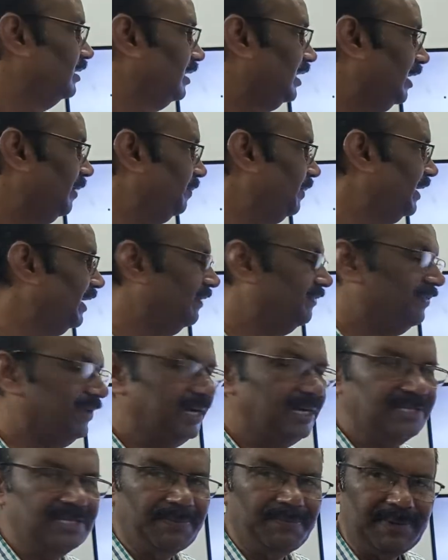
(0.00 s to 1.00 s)

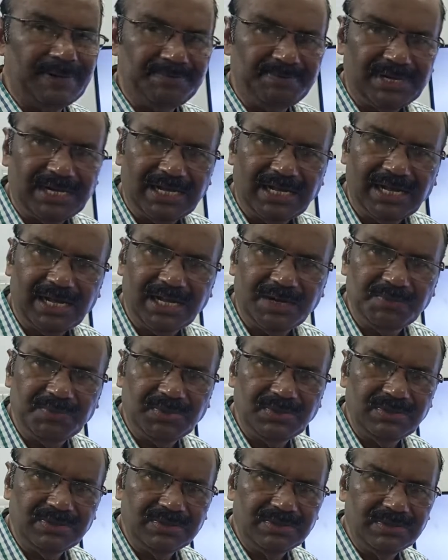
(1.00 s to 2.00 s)
Epinephrine is a peptide
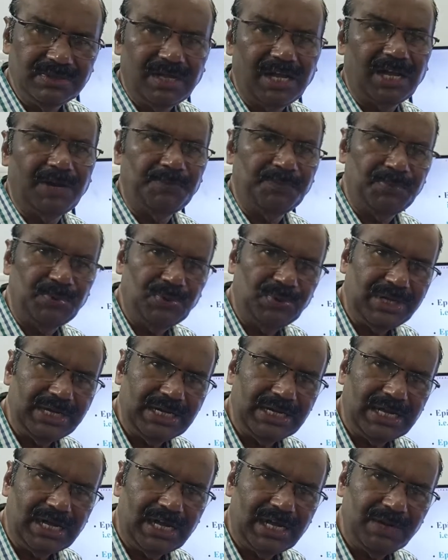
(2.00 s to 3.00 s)
hormone or
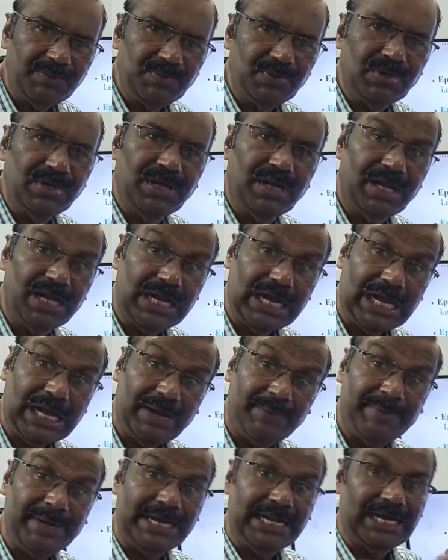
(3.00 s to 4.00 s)
protein hormone or
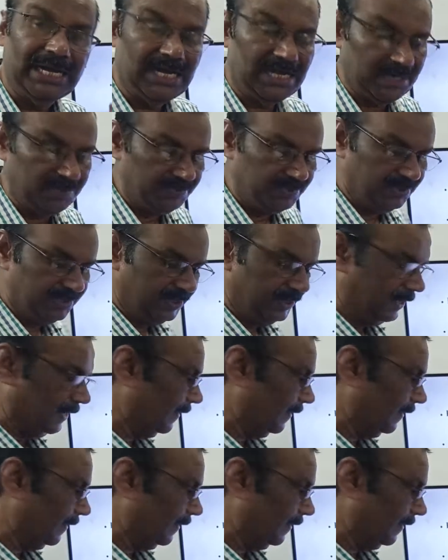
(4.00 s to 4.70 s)
amine hormone.